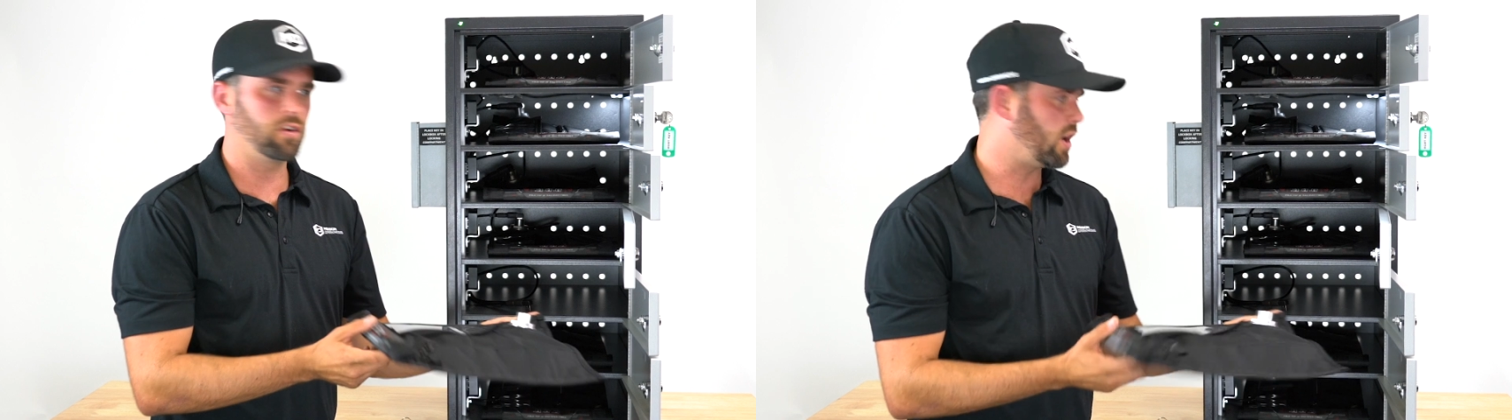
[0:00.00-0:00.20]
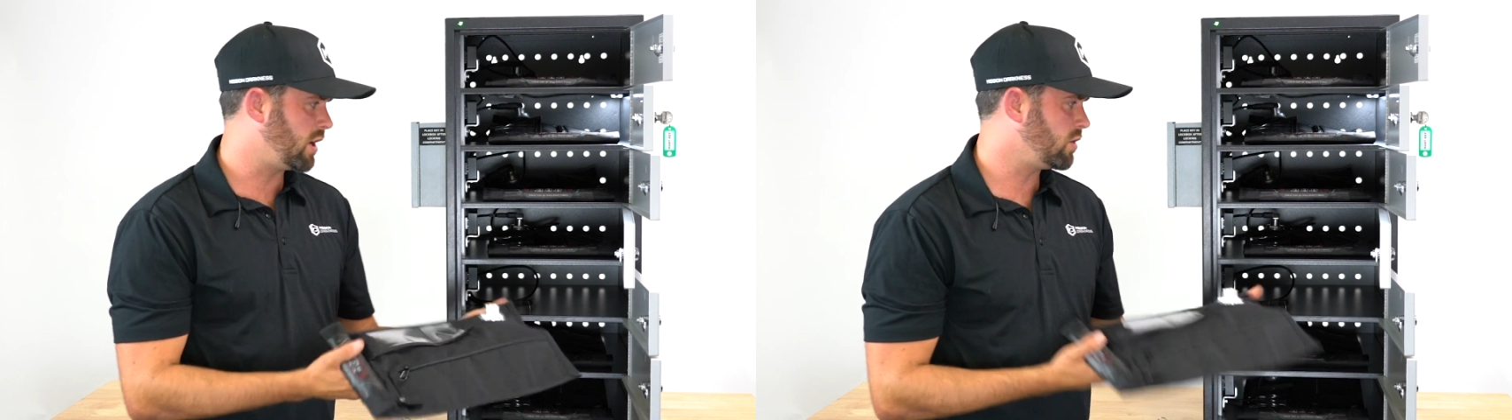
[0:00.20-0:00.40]
You're
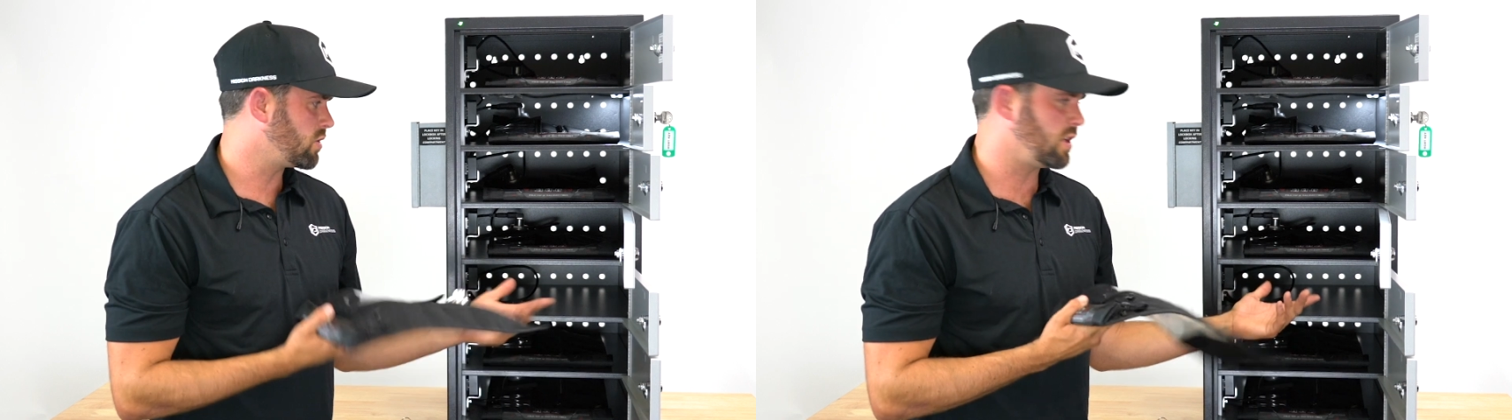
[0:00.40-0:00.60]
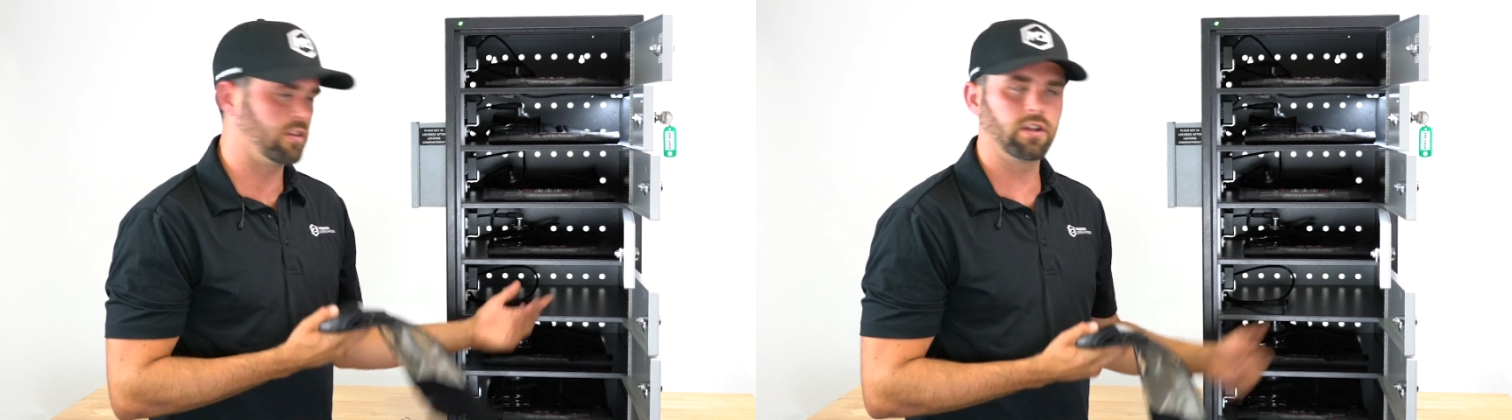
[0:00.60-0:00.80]
not
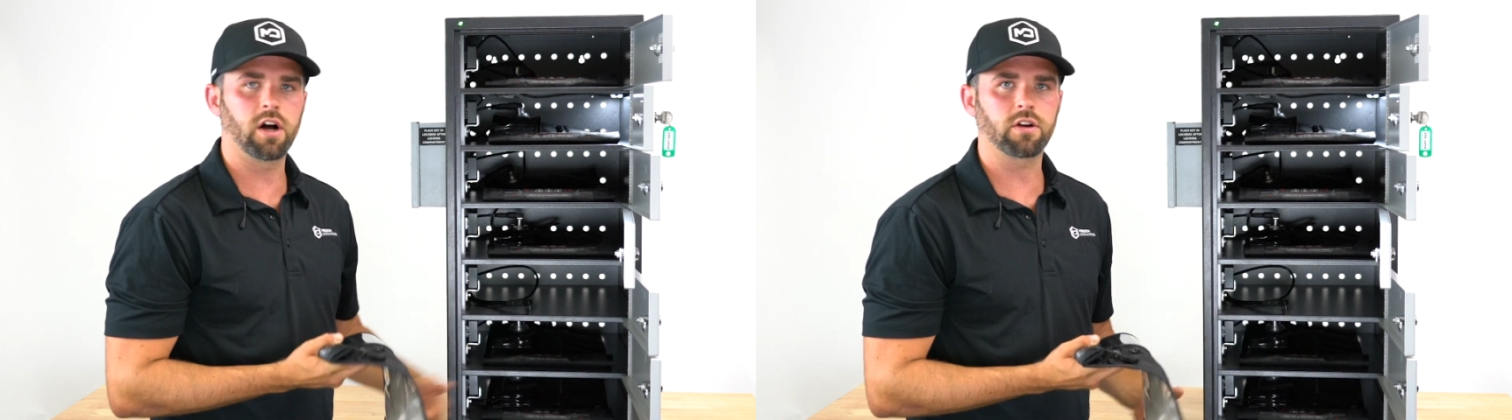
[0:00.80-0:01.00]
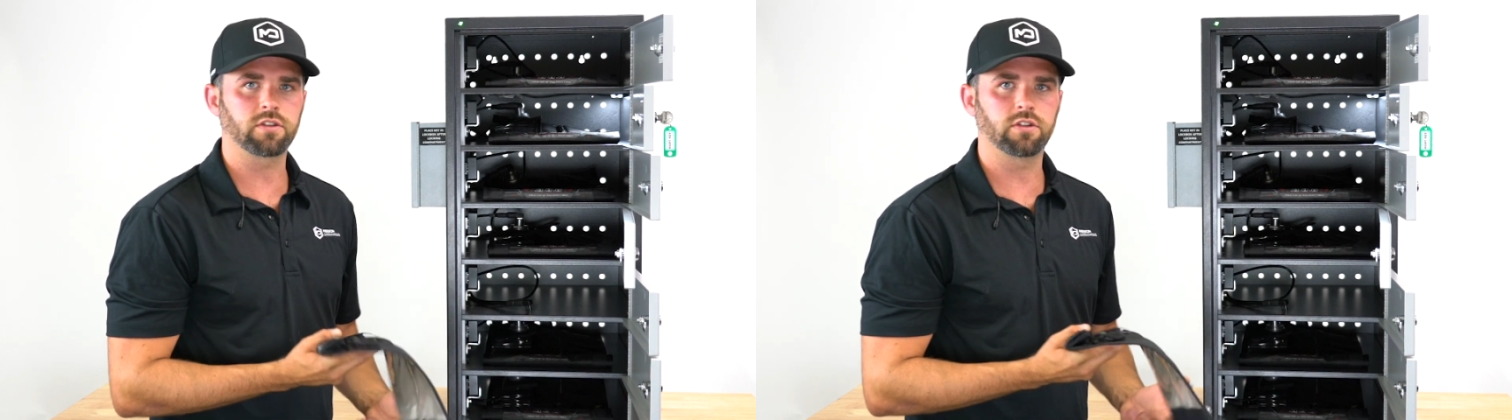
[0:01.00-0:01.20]
interested in the
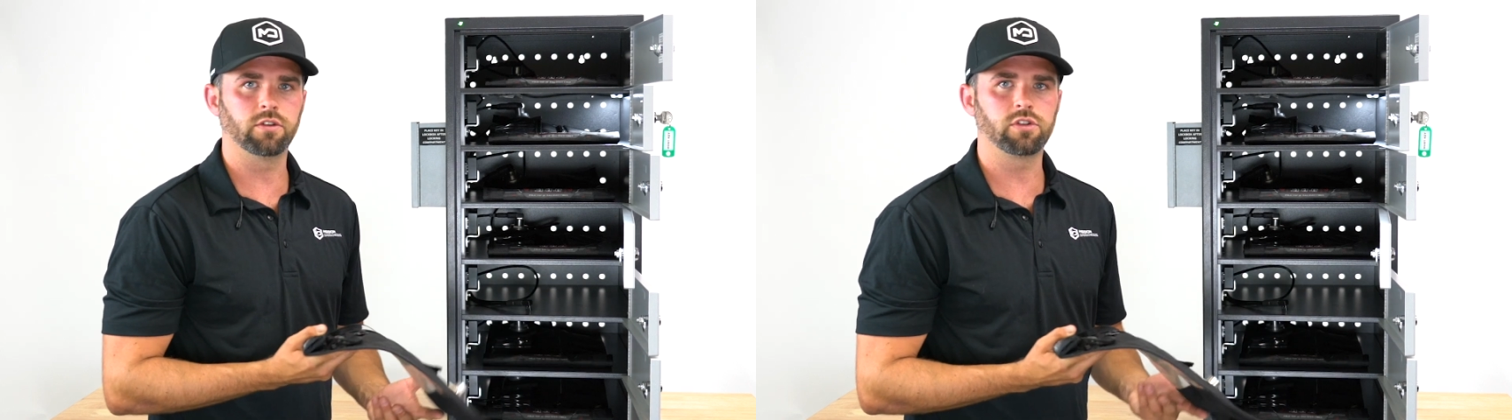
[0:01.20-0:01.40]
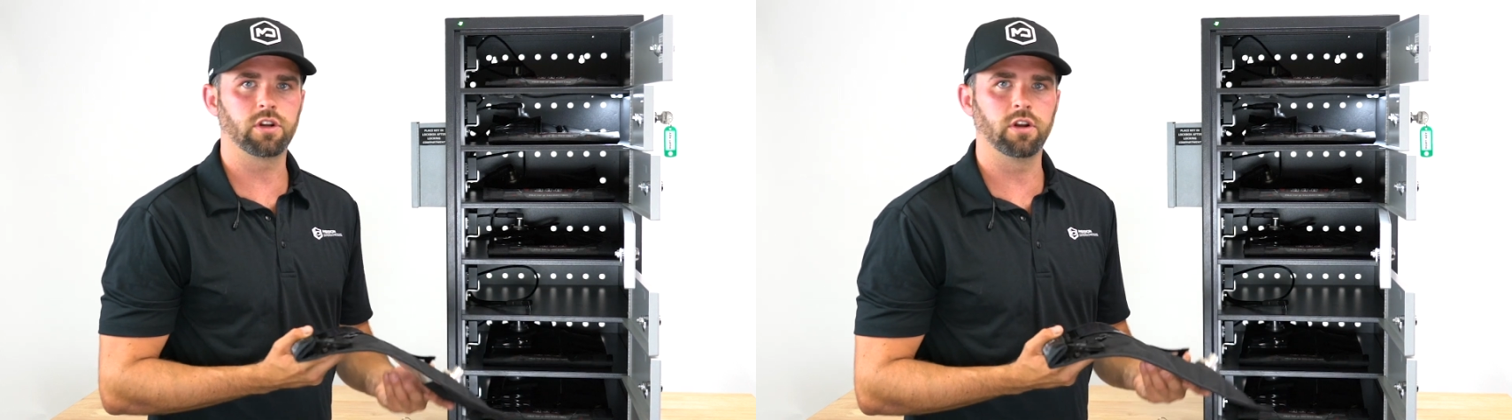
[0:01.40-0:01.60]
locker
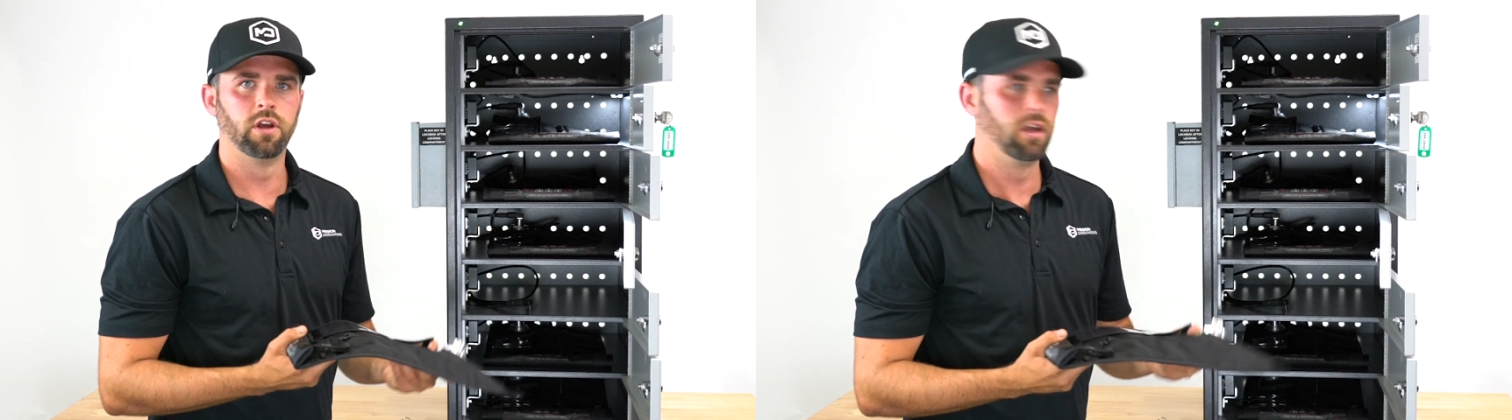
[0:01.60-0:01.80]
solution.